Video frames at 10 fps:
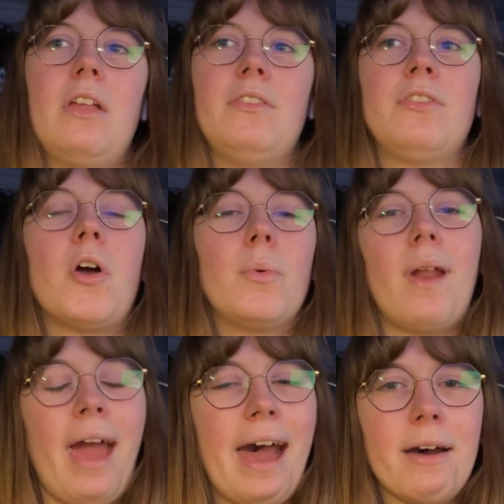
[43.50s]
don't
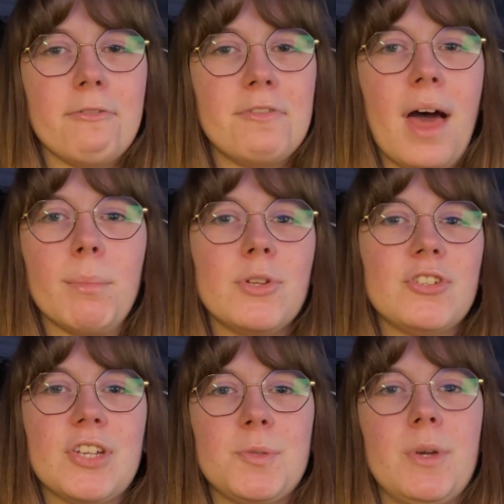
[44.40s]
have that much
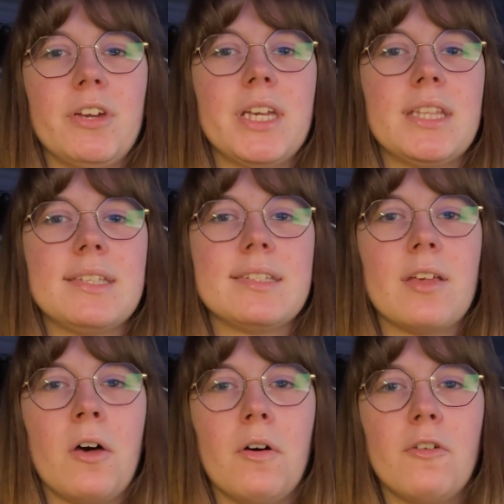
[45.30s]
experience
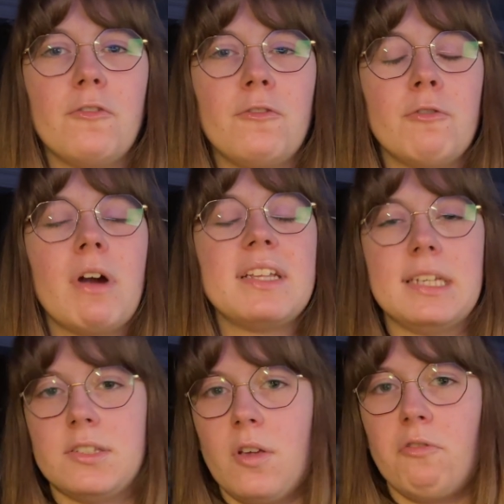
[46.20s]
of
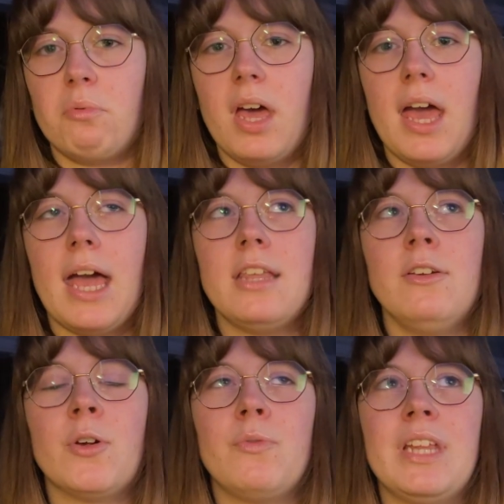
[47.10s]
writing software and
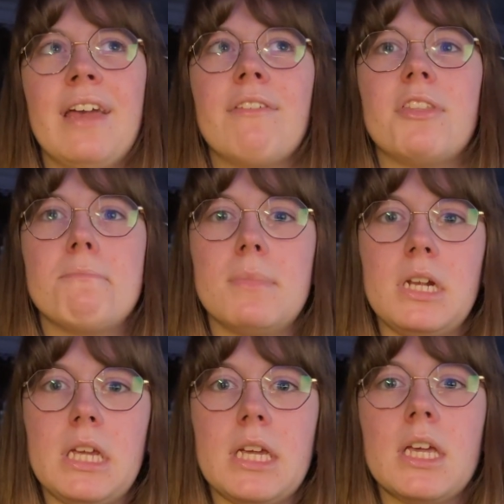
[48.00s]
you don't really have the
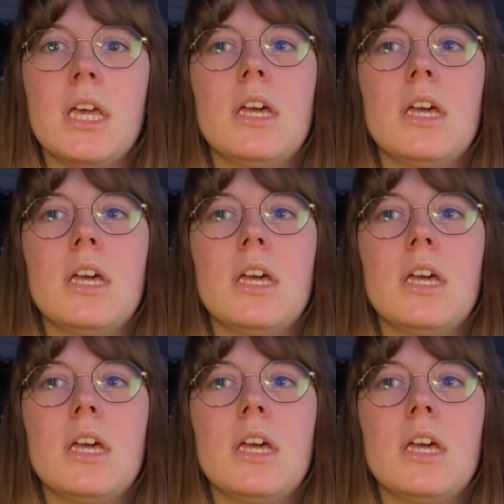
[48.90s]
money